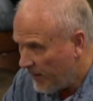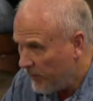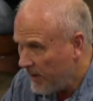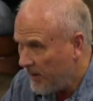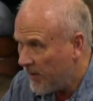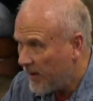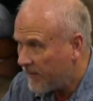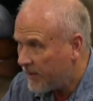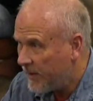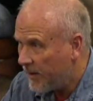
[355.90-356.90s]
They would either
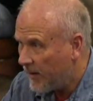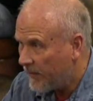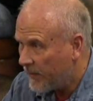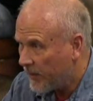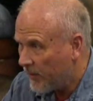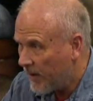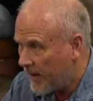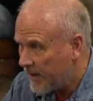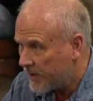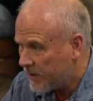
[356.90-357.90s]
have to get off in the
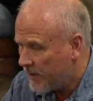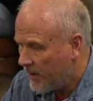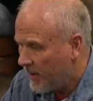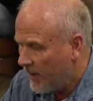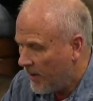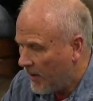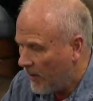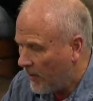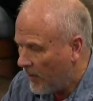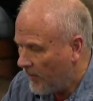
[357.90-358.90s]
grass
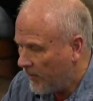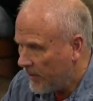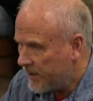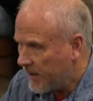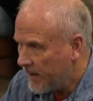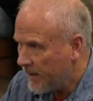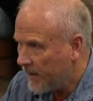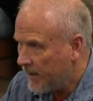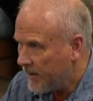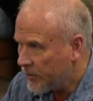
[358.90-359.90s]
or hopefully stay in the